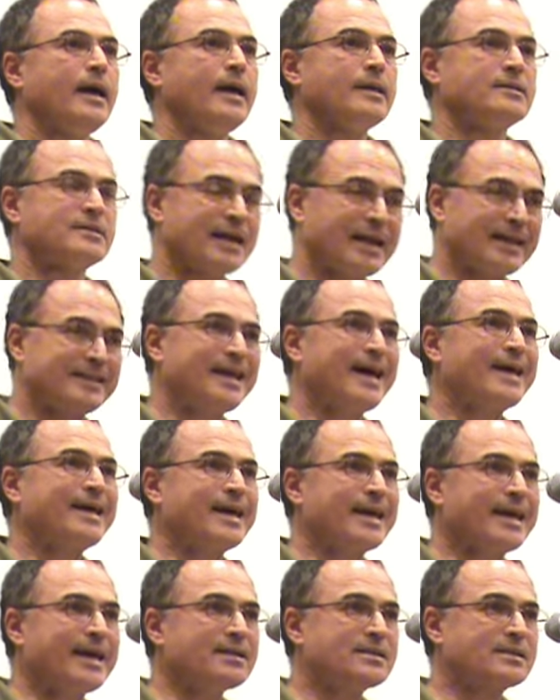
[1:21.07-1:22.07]
It's an
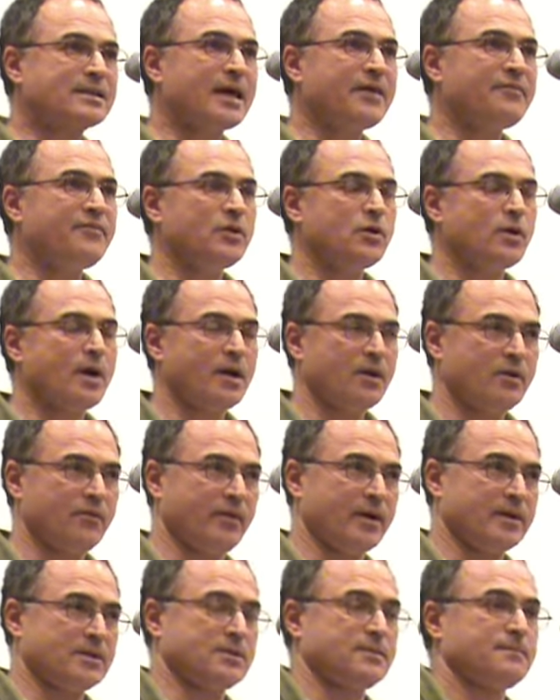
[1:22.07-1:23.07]
attack against every one
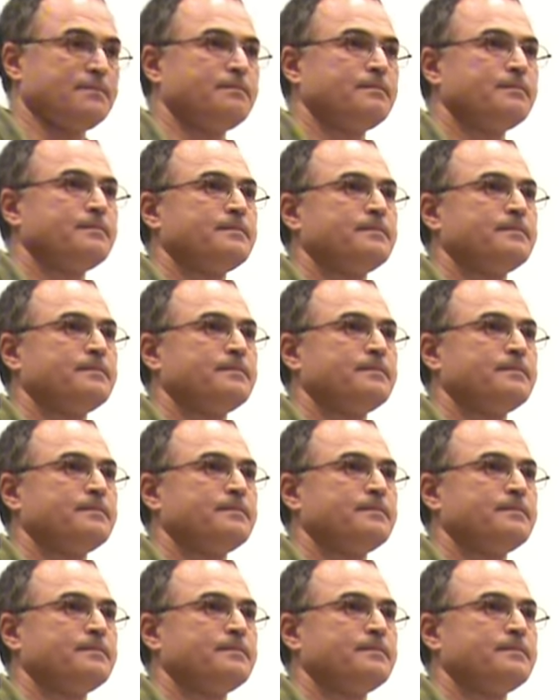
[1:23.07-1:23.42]
of us.